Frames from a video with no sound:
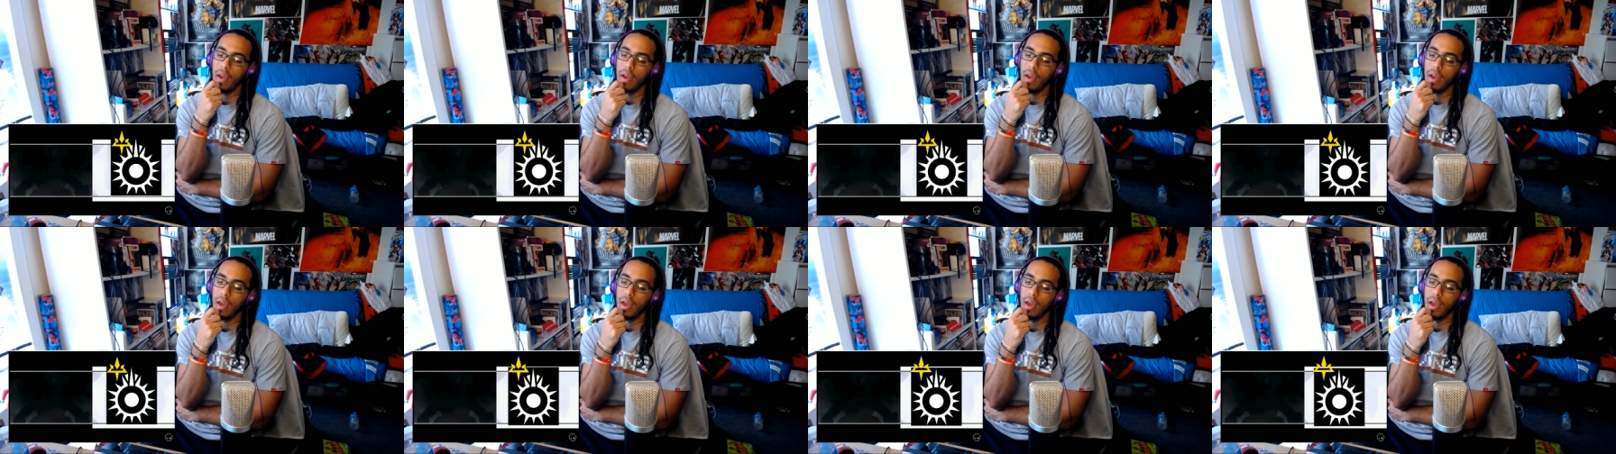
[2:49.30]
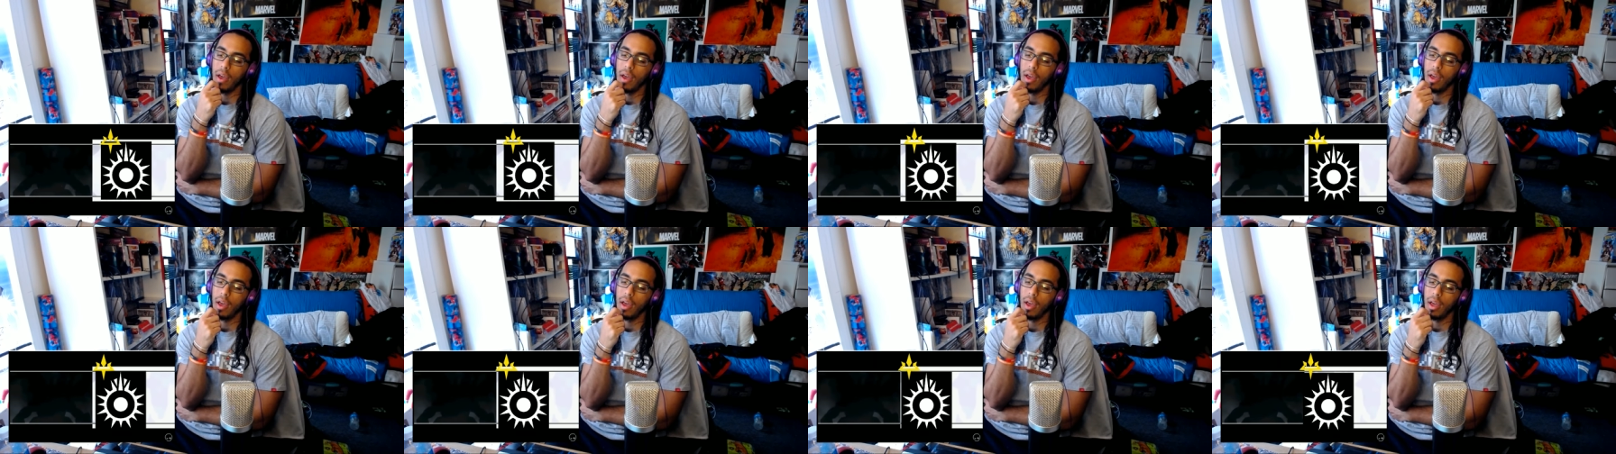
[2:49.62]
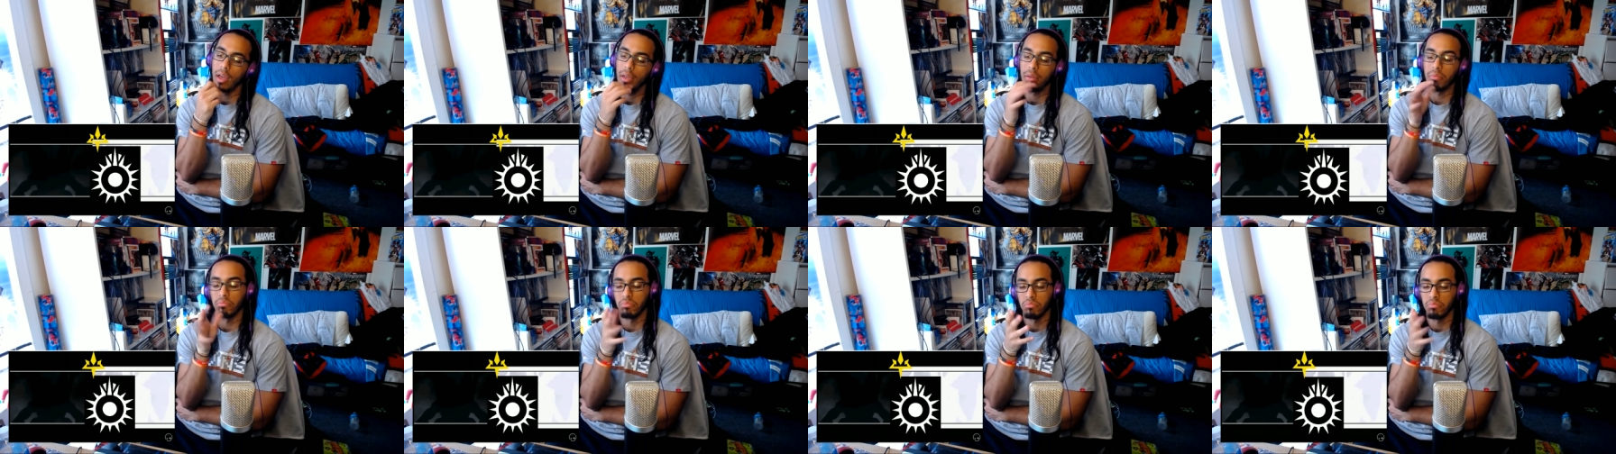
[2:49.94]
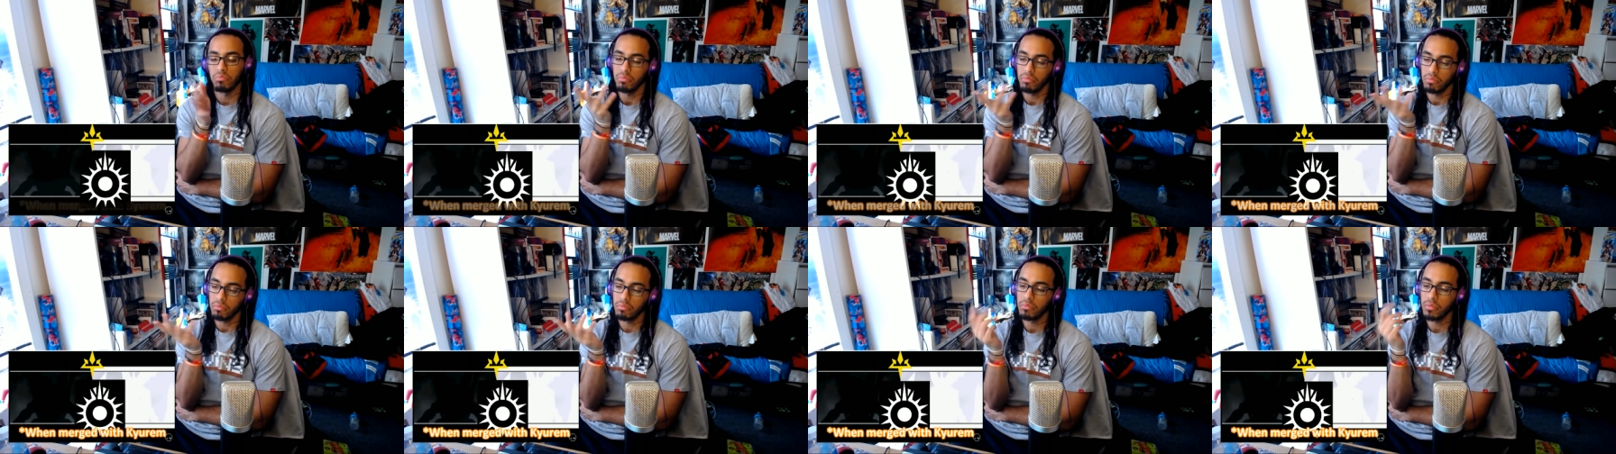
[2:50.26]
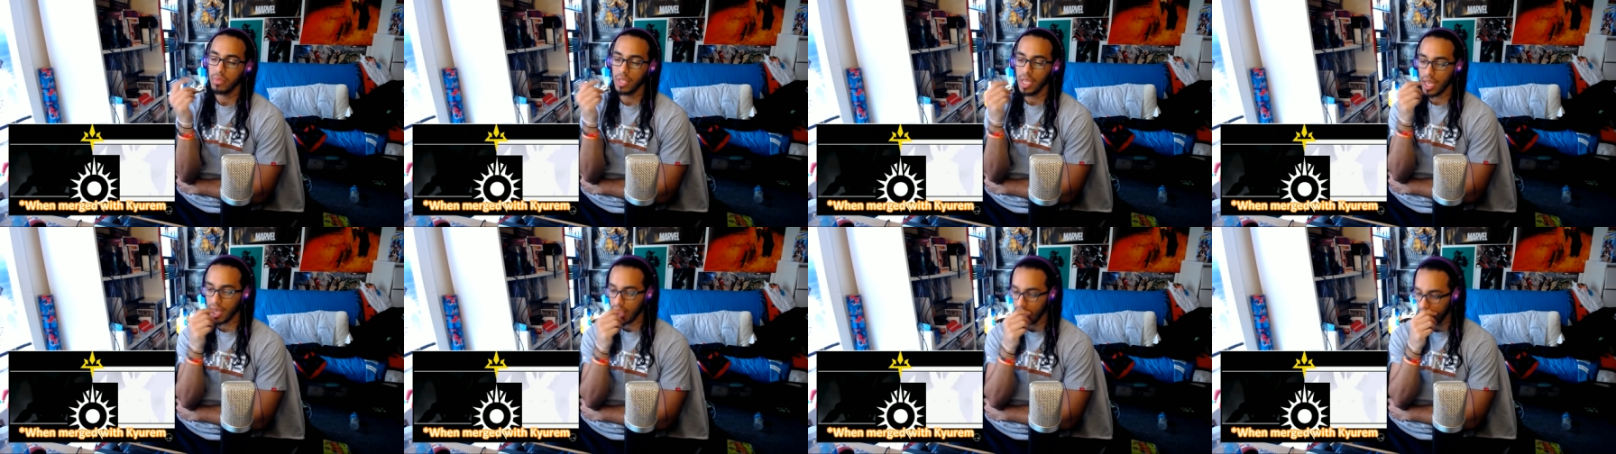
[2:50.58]
like these glowy bits on yeah, I
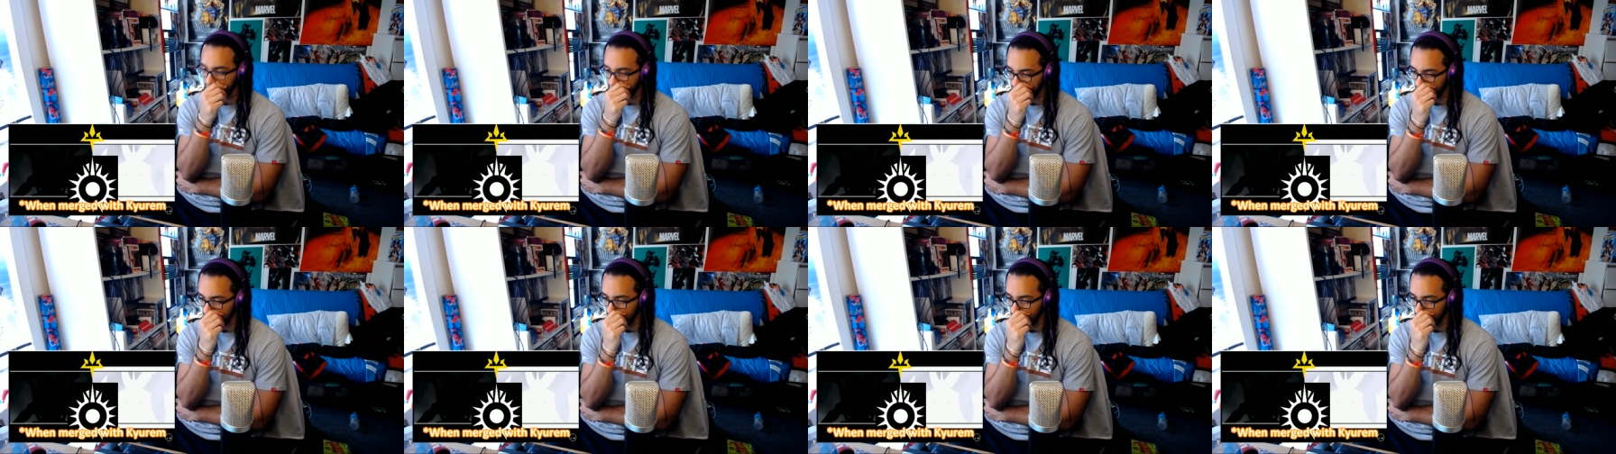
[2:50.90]
see it.